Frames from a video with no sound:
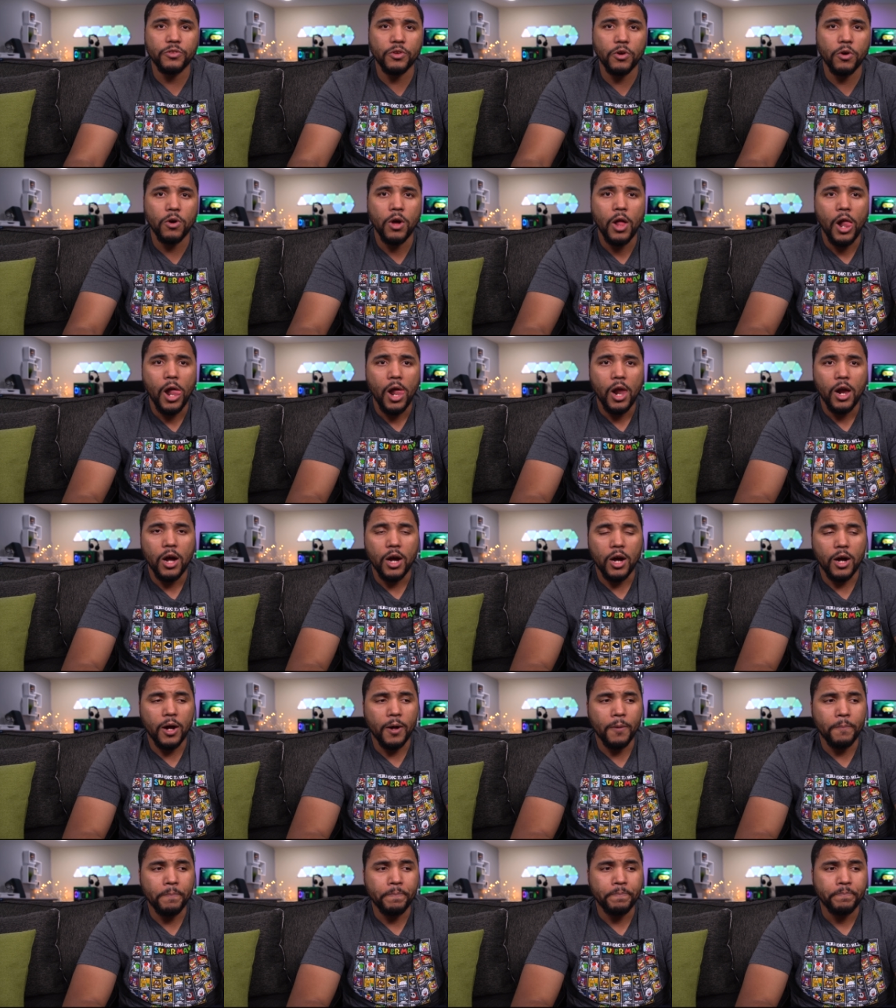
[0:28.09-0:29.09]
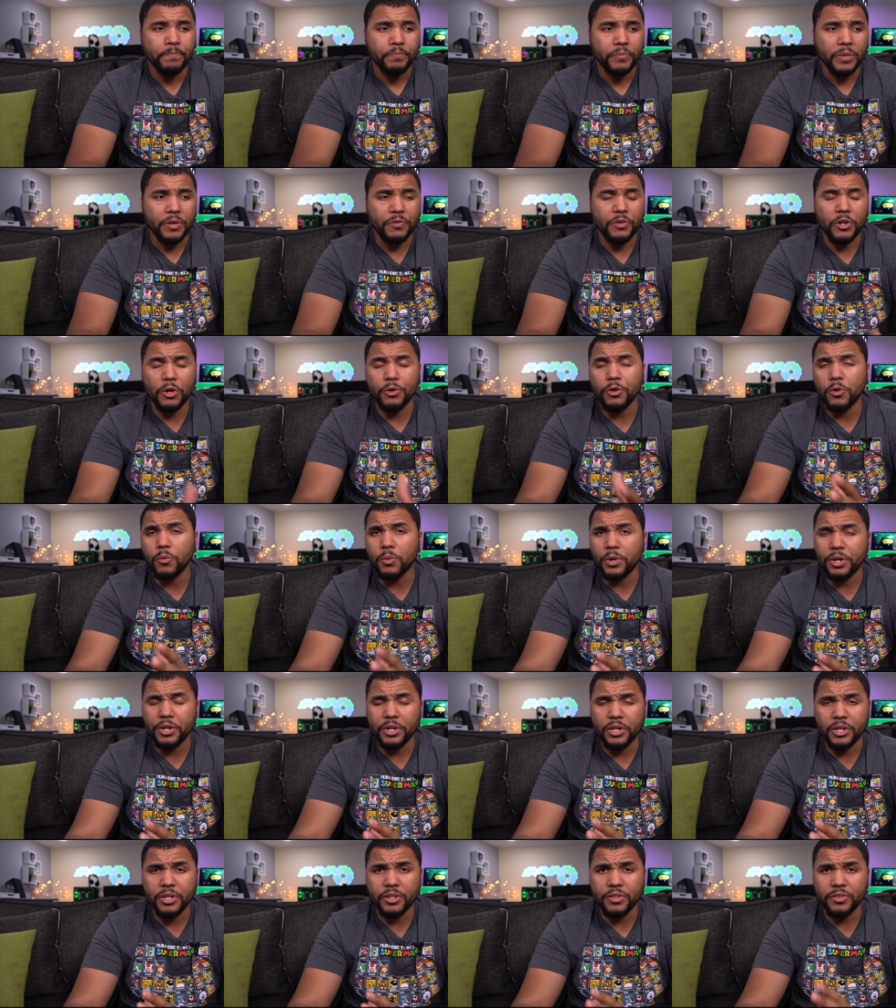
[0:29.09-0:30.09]
So, um, if you don't know
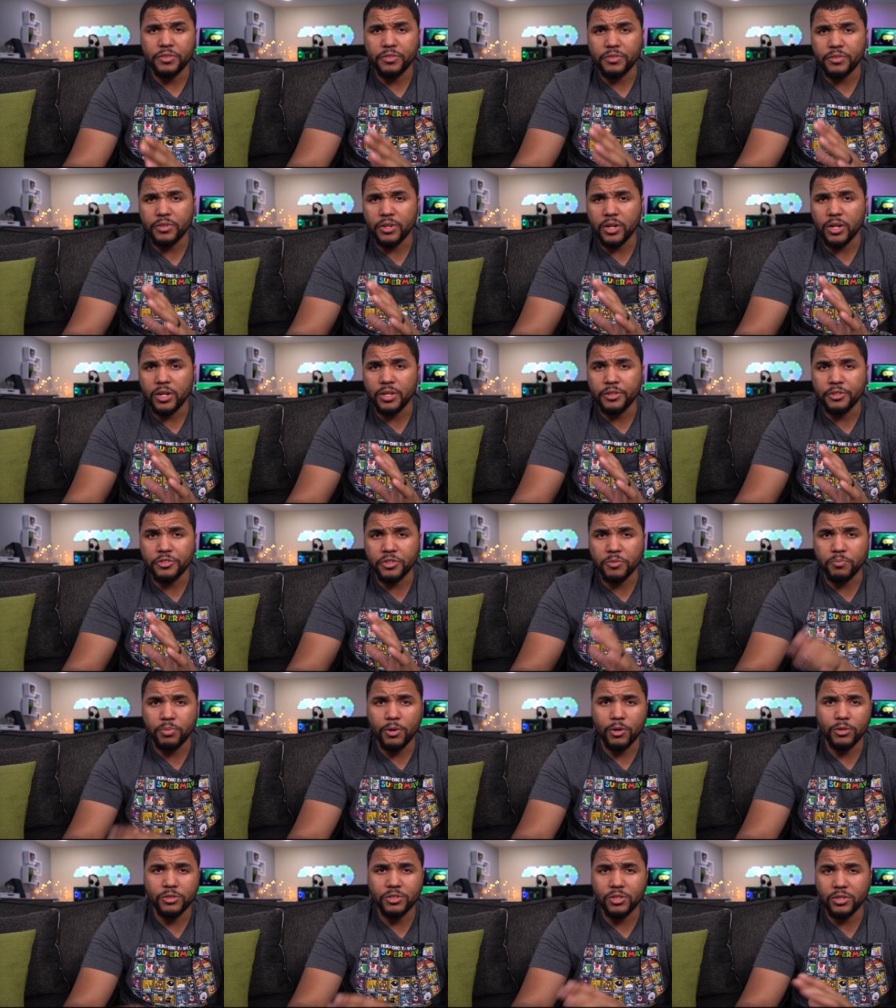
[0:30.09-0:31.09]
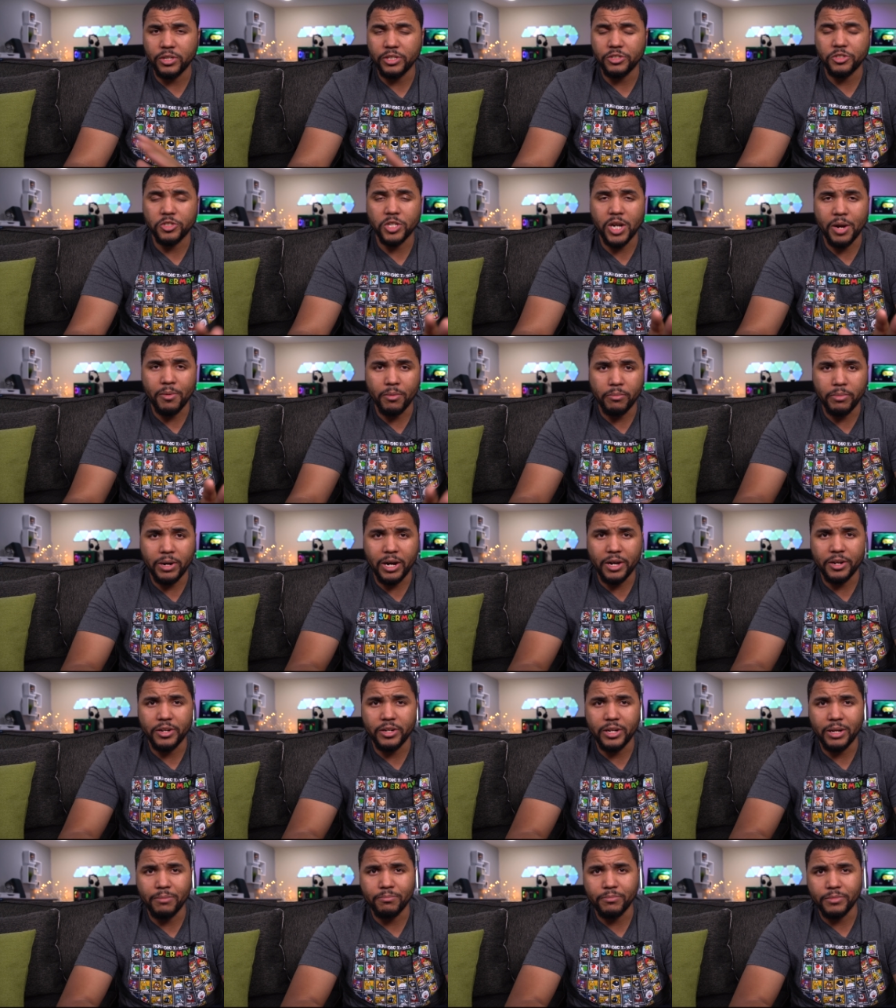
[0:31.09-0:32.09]
what it is, uh, there's a post on Instagram
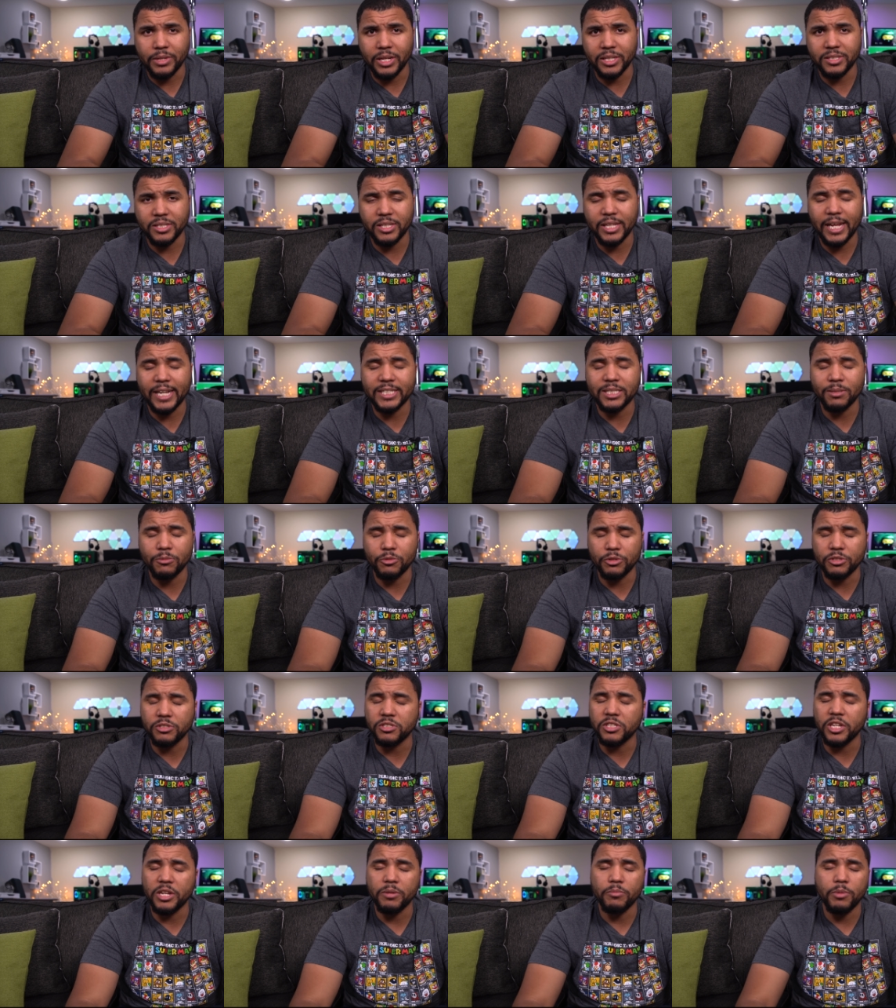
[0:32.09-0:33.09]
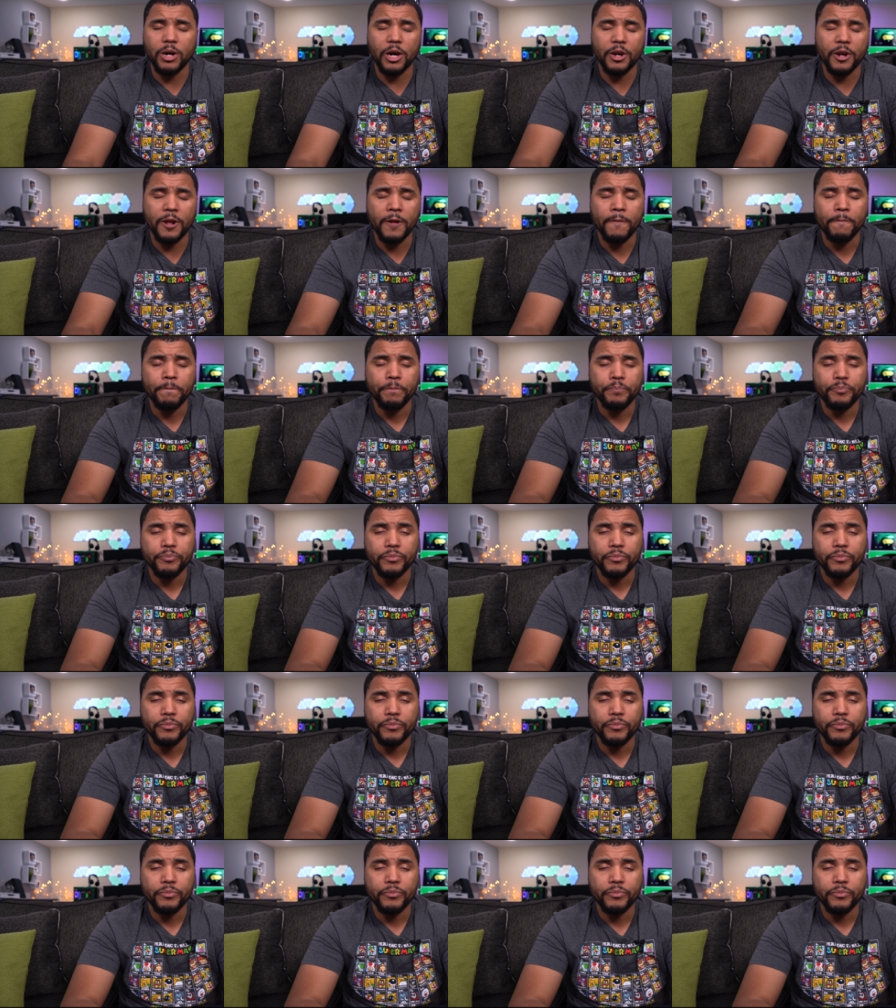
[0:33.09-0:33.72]
about it, and that's the last I'm going to say about it.